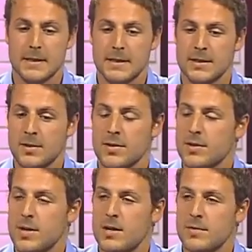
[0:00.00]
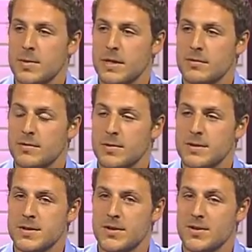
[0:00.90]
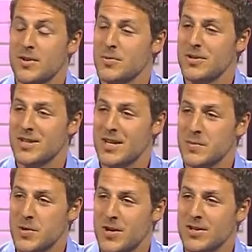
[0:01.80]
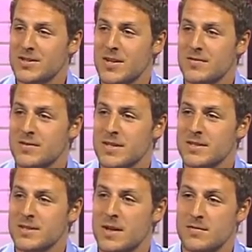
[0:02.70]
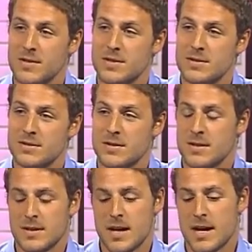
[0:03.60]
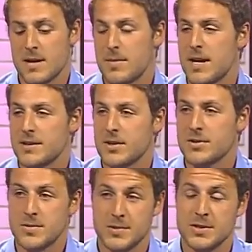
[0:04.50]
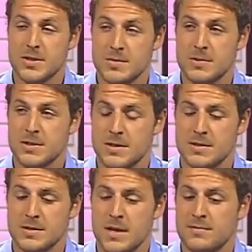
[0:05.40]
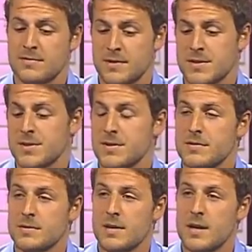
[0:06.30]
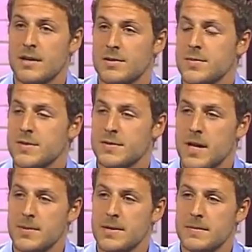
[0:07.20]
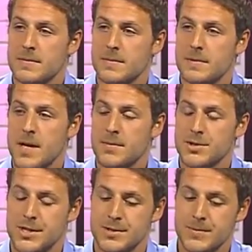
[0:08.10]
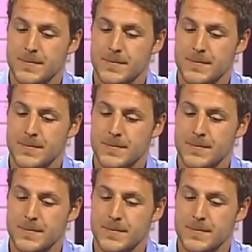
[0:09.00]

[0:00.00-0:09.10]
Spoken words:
they'll have a big influence on where the end product of this mine goes, which is of concern in terms of climate change.